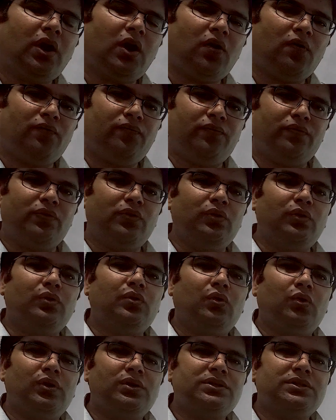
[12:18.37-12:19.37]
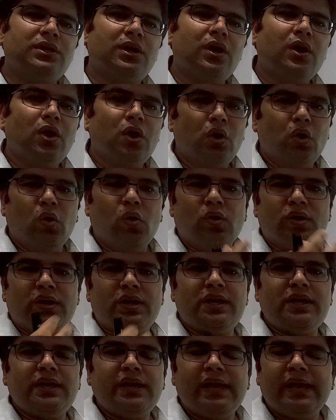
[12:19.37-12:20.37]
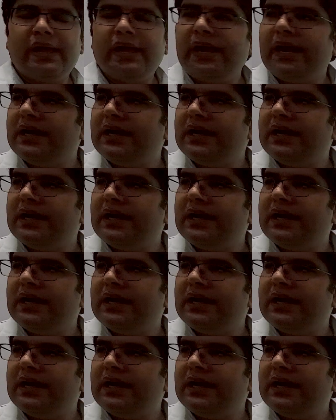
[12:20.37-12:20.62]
of glucose orally,